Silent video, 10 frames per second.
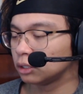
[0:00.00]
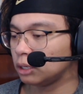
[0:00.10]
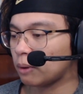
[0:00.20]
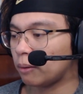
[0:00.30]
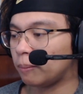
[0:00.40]
She
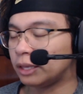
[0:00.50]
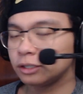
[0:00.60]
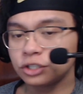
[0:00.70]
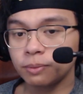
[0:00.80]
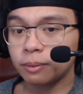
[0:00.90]

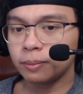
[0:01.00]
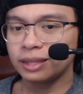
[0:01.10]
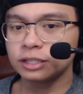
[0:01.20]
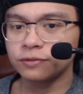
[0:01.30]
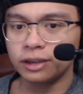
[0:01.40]
probably
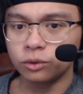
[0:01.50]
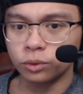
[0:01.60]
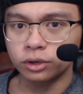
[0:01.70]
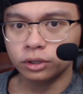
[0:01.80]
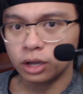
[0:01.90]
made this fake
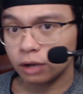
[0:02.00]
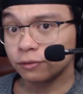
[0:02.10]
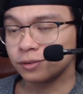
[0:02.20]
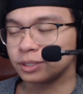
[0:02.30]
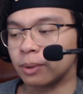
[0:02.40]
world off
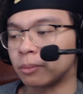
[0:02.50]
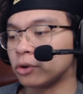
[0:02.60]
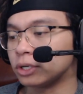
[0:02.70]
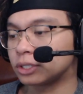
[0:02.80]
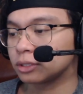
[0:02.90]
of his
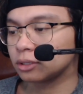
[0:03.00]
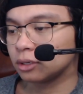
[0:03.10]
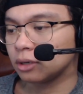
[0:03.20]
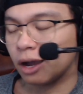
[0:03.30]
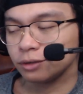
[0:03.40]
memories.
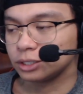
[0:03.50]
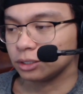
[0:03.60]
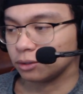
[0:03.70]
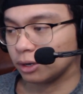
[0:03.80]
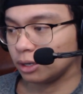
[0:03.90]

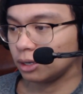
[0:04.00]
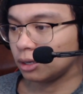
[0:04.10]
Obviously, right?